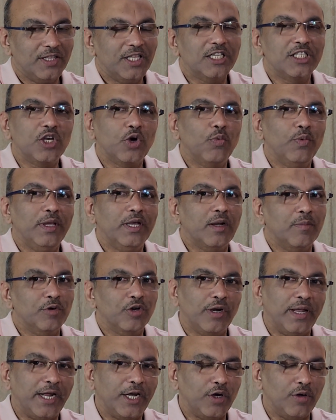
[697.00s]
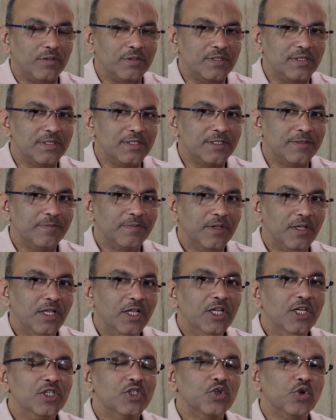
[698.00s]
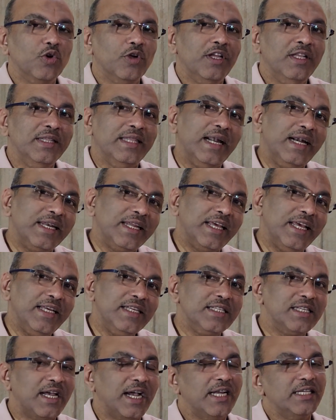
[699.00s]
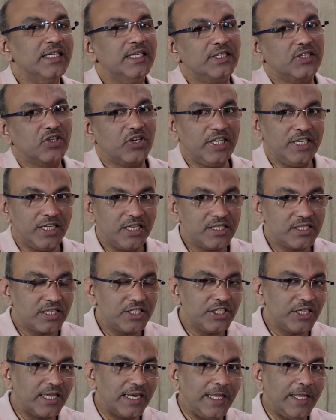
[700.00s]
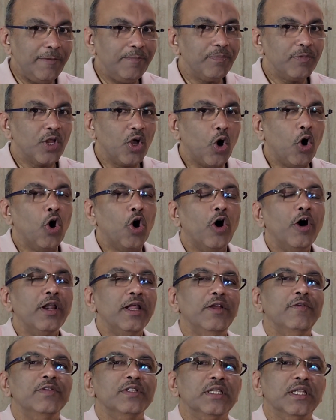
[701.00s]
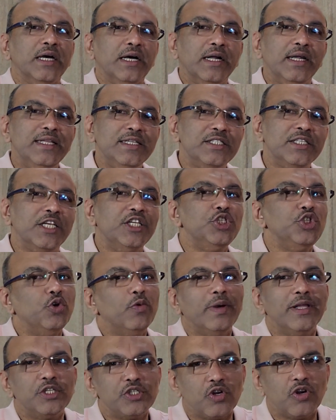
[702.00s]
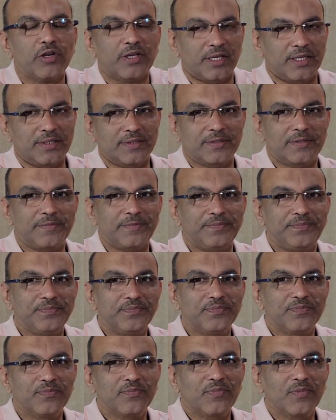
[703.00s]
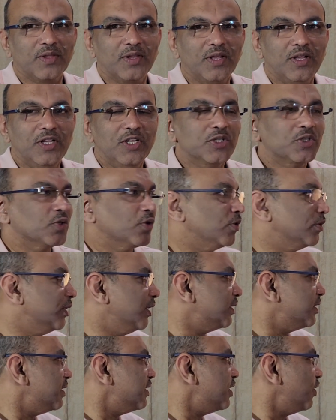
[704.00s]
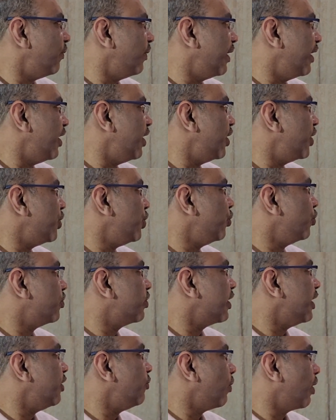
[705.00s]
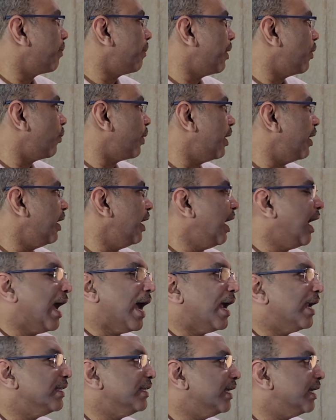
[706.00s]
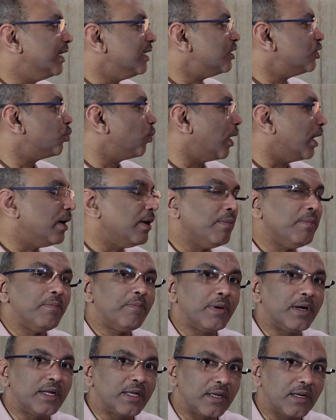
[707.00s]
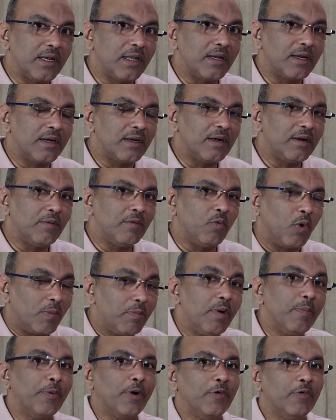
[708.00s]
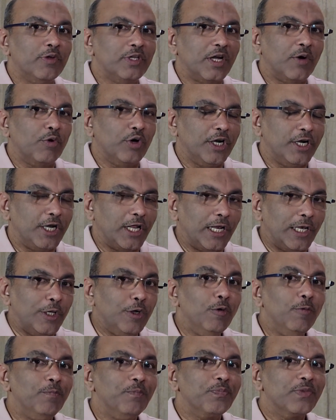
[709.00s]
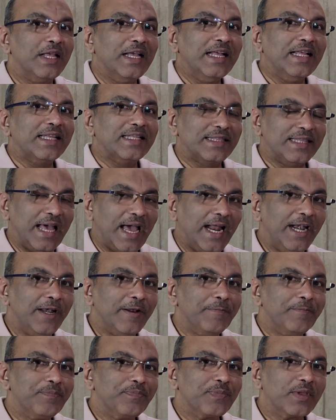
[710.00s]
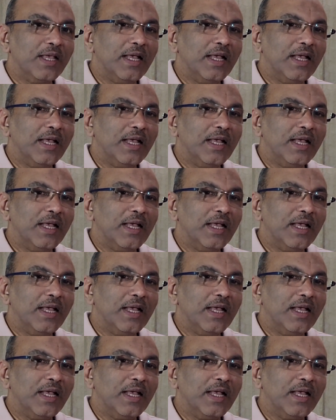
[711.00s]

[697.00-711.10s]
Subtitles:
That's how we come to diagnosis. So in that case, either treat it surgically, or if it's in the early stage, you wear stockings. So this is the way you treat one by one. And there is one more point which I want to tell you, that